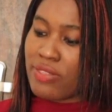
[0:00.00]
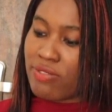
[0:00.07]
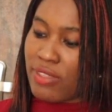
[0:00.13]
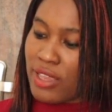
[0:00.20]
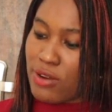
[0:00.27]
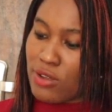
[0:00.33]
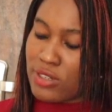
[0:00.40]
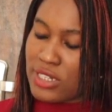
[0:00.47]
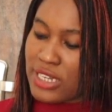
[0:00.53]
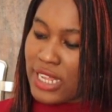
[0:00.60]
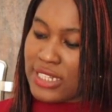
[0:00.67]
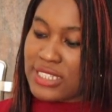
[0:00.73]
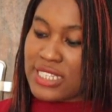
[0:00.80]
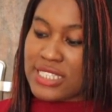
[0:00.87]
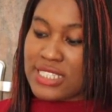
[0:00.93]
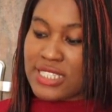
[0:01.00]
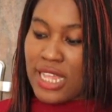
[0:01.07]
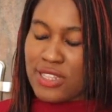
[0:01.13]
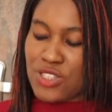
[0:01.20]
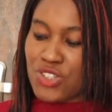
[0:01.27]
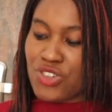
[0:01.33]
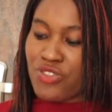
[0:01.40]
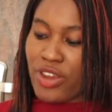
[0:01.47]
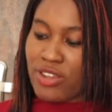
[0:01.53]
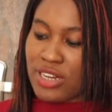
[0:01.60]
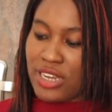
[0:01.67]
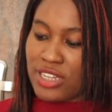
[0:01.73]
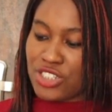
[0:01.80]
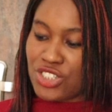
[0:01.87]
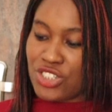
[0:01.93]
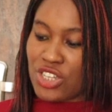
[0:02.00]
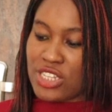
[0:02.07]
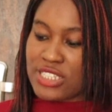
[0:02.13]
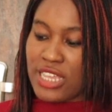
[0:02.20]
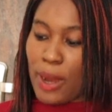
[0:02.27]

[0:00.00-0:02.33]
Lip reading: Then under that is statutory regulations